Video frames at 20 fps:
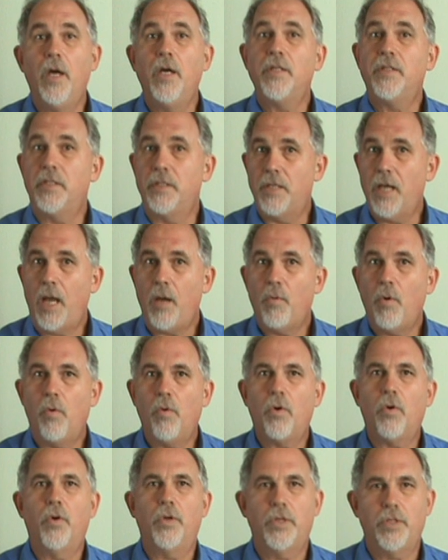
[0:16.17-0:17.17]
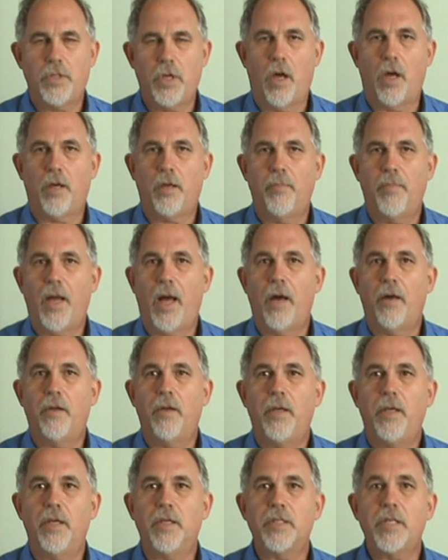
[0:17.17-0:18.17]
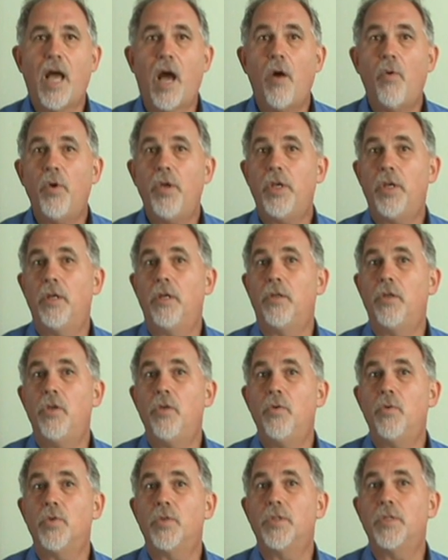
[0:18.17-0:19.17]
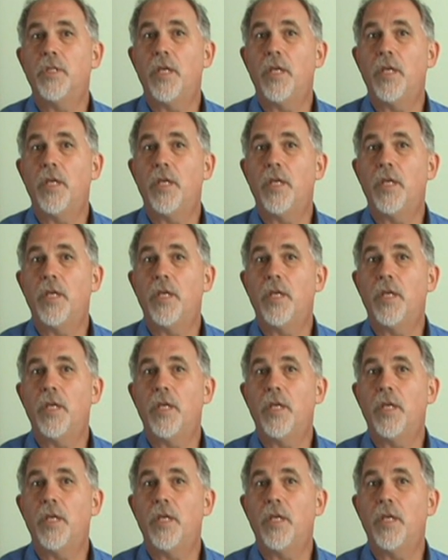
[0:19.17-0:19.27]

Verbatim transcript: Today what we're going to talk about is how we can use